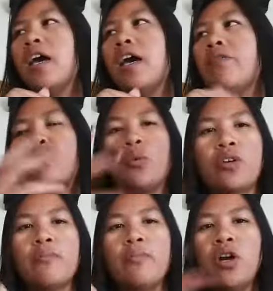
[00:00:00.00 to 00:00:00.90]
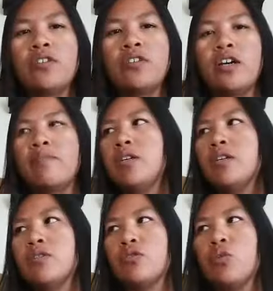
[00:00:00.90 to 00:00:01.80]
If you're working part-time,
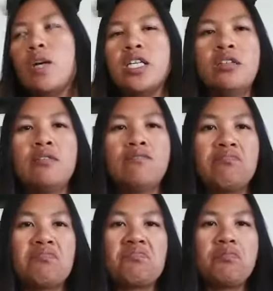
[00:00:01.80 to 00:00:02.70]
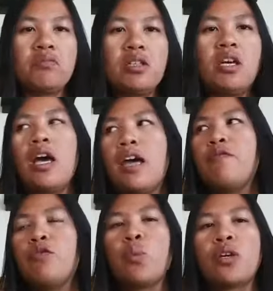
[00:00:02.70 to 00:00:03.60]
so 20. If
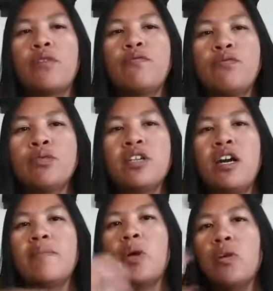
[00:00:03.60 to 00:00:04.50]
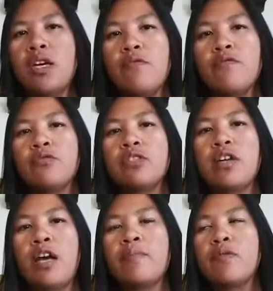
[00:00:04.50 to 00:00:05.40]
you're working full-time, okay,
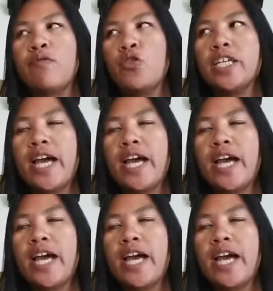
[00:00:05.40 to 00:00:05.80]
full-time 40